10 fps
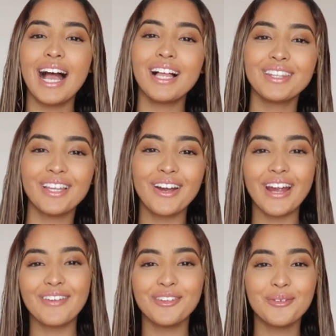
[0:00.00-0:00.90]
Hello
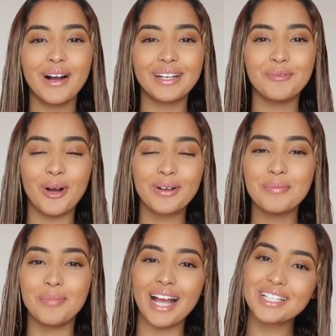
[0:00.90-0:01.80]
everyone and
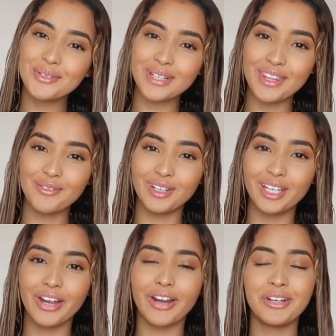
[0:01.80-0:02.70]
welcome back to another
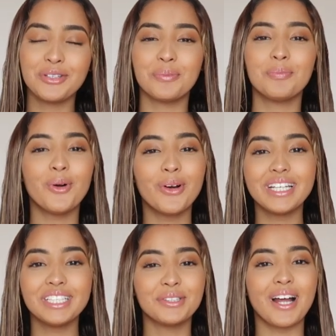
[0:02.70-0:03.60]
video. Good
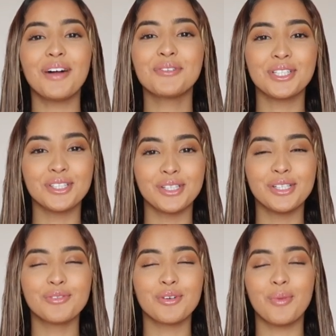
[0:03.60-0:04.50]
morning, good
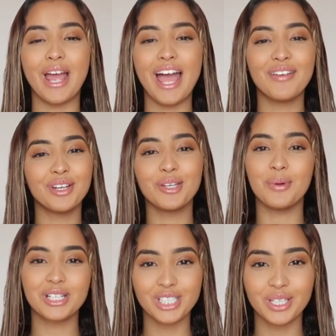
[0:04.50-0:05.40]
afternoon from wherever you're
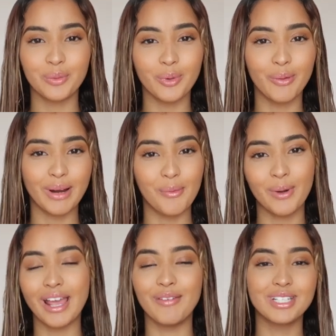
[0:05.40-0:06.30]
watching in the world at
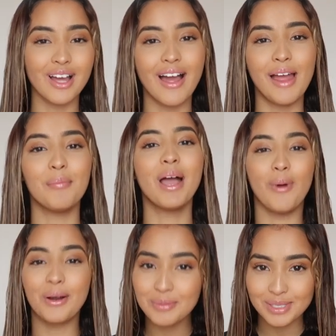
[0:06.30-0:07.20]
whatever time.
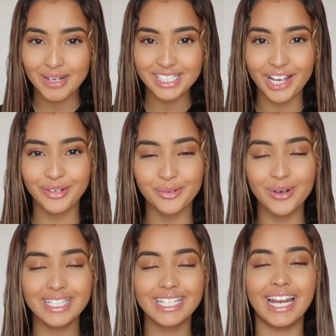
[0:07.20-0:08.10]
Welcome to my
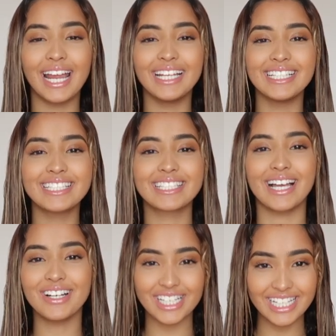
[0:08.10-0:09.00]
channel. Today is
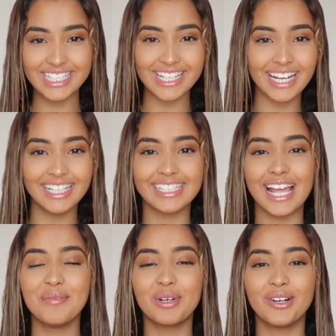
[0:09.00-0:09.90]
such an exciting
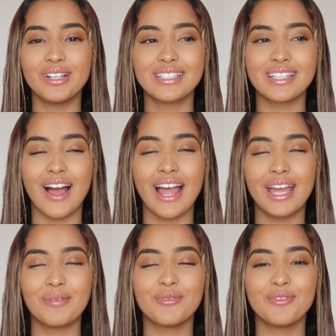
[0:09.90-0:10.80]
day because I
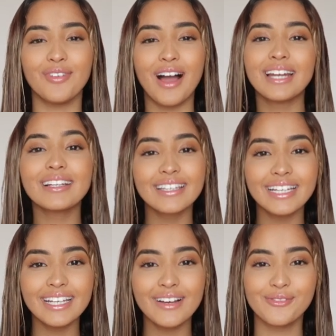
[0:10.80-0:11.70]
am
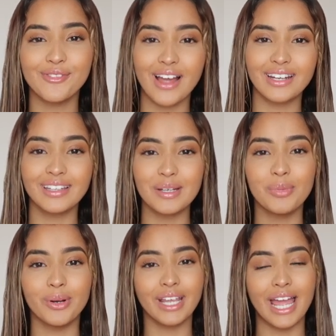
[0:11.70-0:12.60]
finally
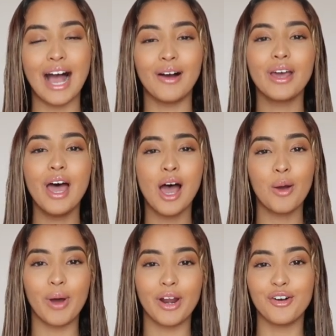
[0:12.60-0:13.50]
putting out
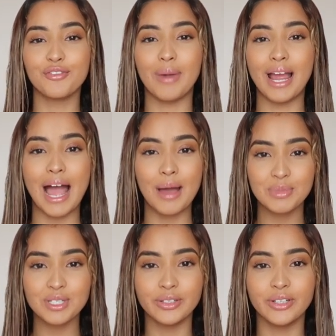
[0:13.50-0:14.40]
one of my
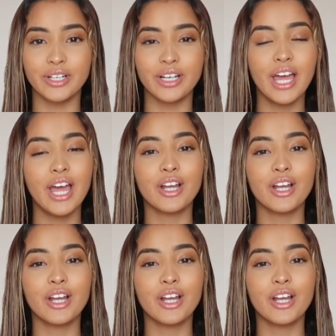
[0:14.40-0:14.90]
absolute